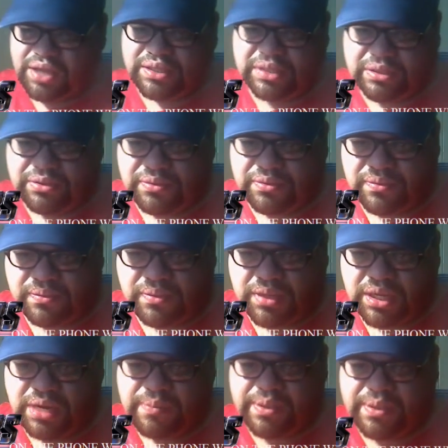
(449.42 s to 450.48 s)
also
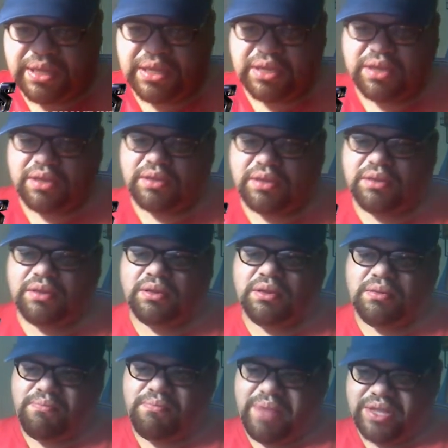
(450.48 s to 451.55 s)
gonna be
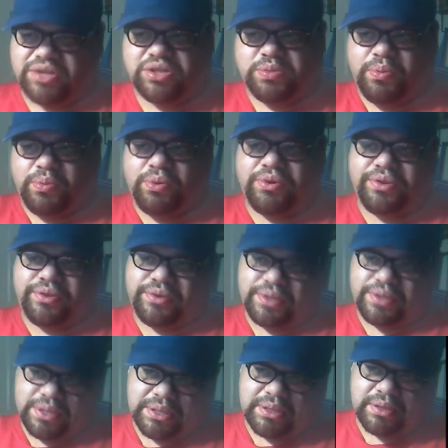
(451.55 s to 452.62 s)
major
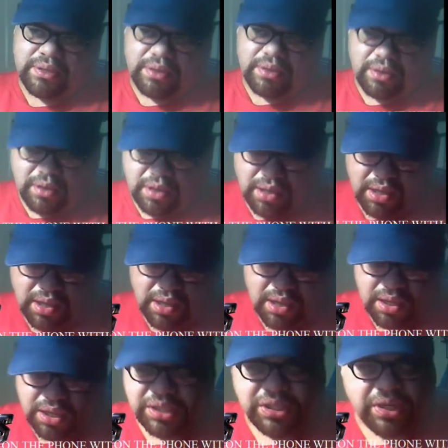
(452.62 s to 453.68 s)
spoilers
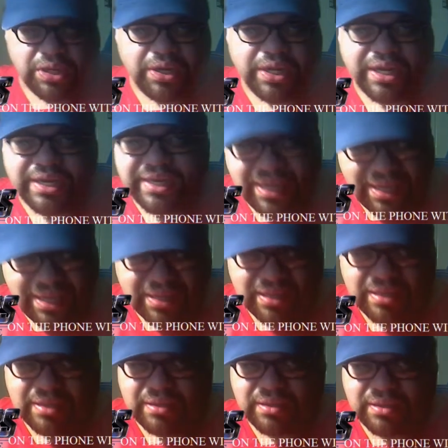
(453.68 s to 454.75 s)
concerning a
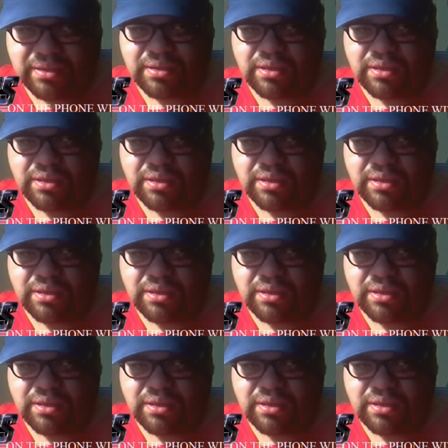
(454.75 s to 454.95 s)
death